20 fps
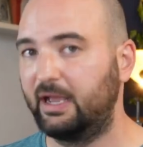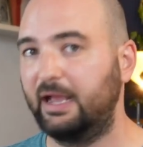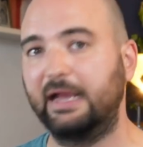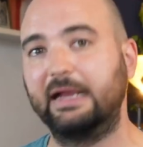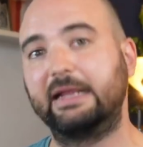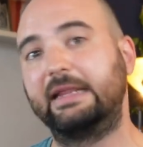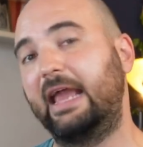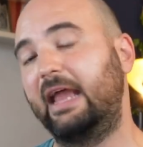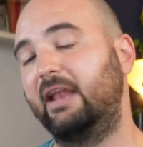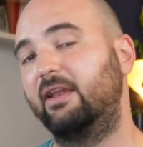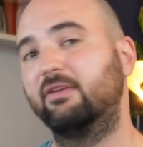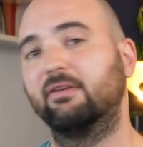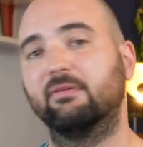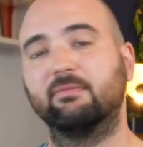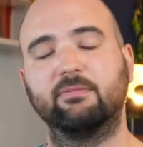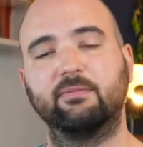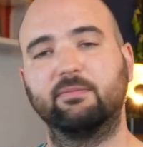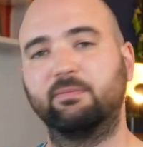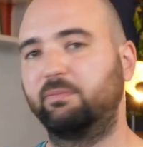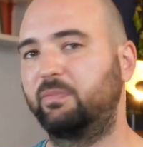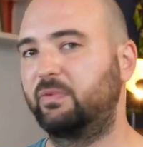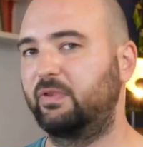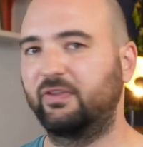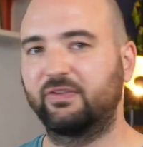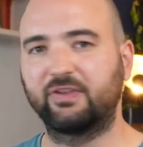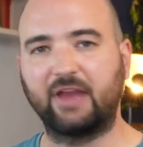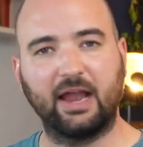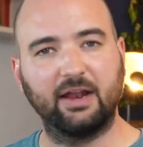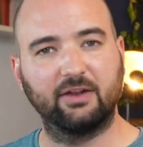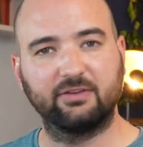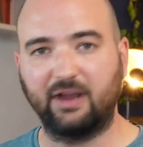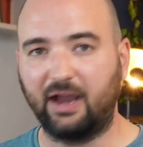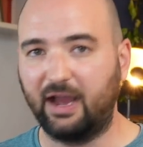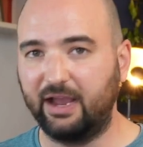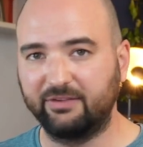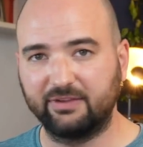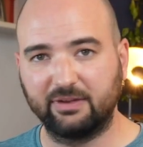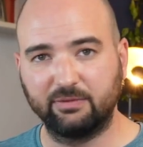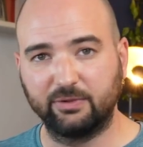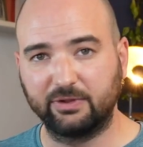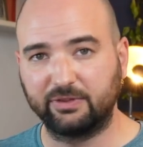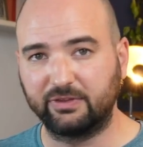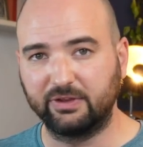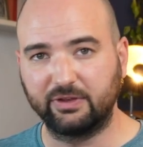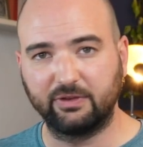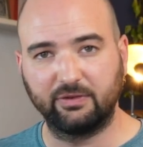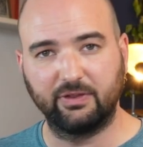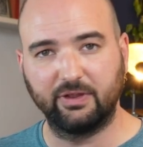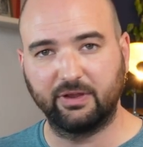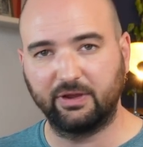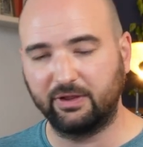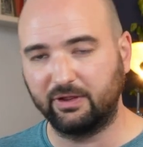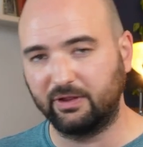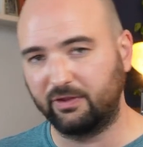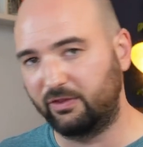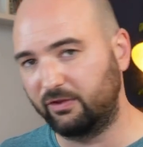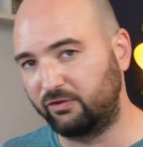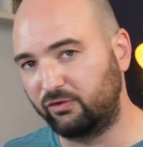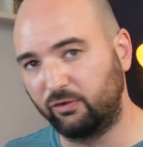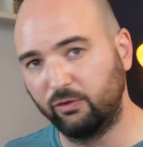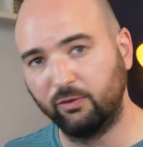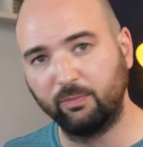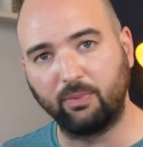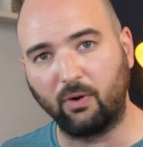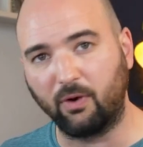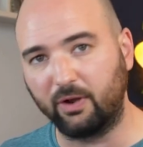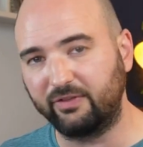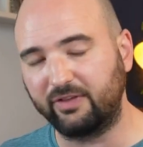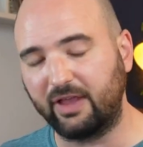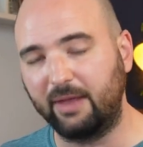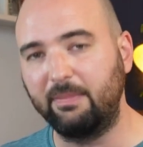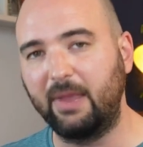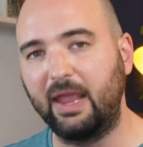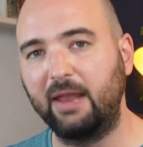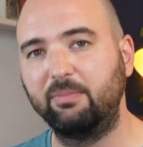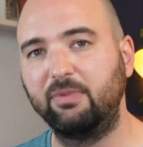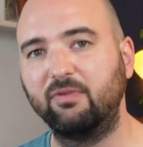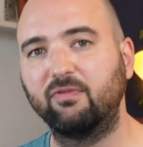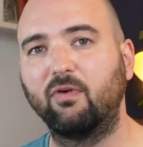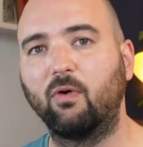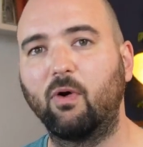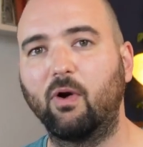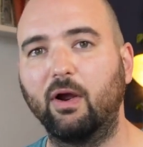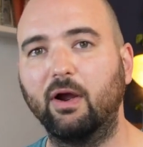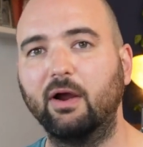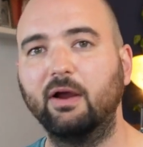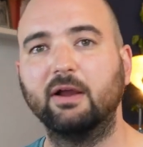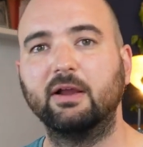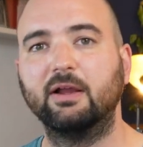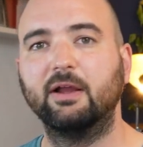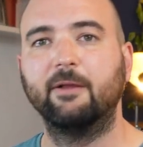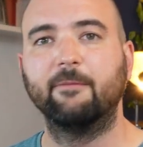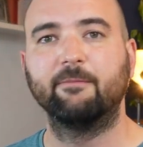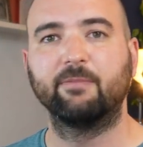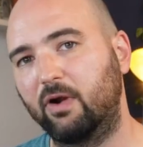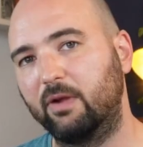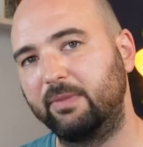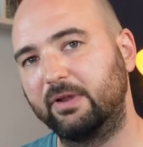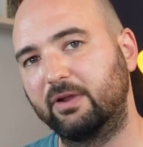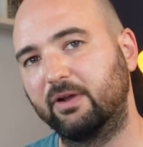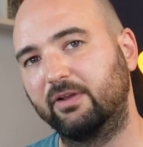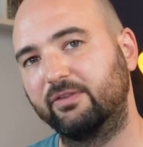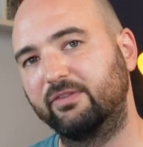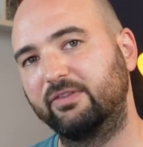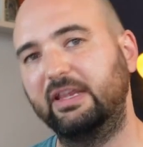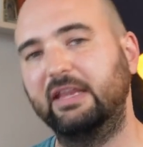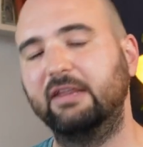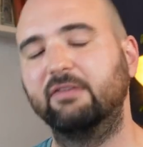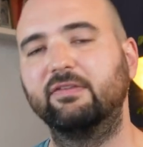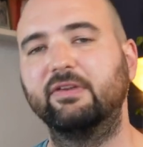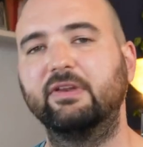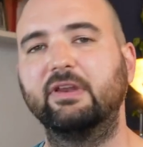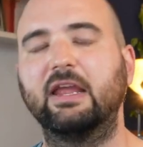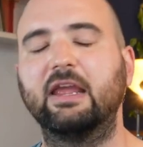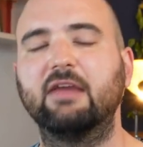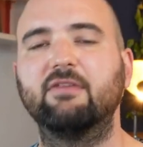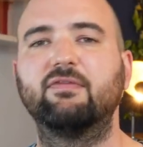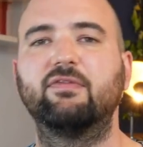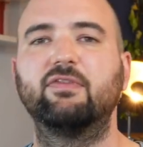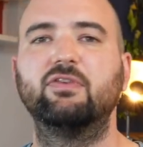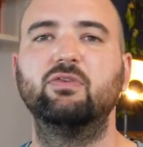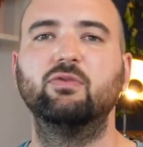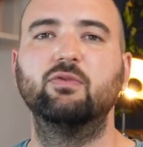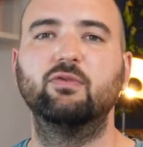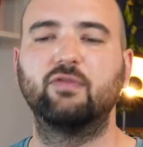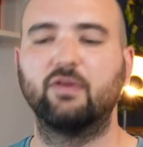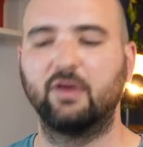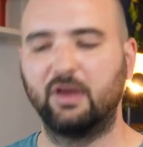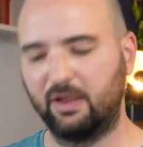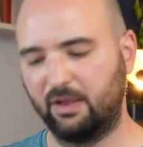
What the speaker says: Again, this kind of ties in with the two points I made before, because even if you've